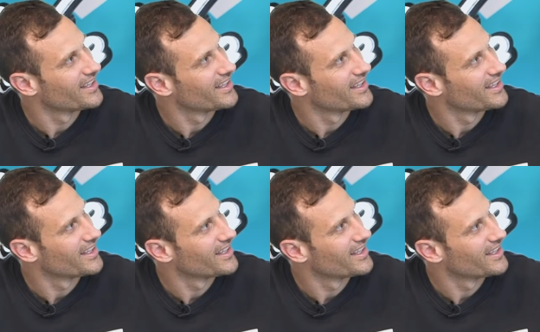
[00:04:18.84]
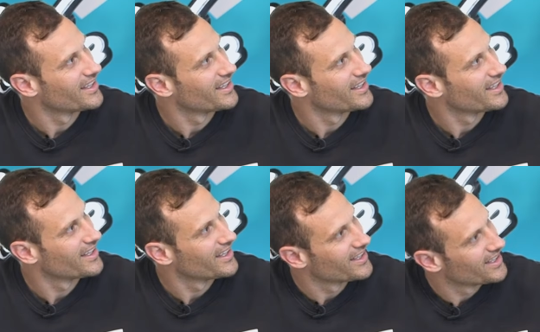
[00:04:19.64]

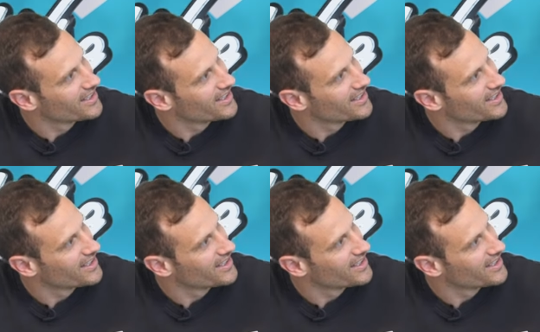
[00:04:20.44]
(silence)